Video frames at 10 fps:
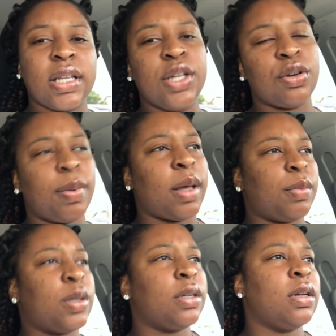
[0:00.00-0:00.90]
the glitter
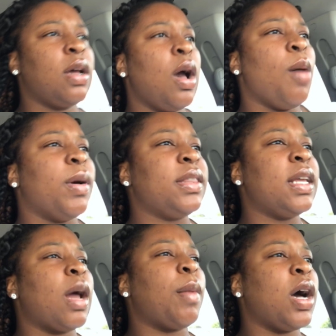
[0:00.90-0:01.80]
paper. But
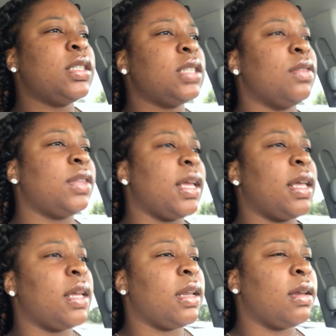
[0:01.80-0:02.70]
then I'm also
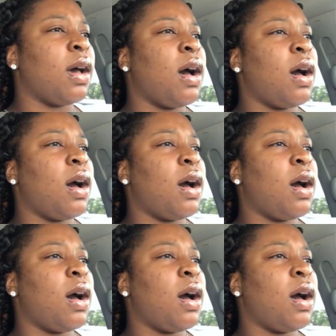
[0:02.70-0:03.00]
thinking,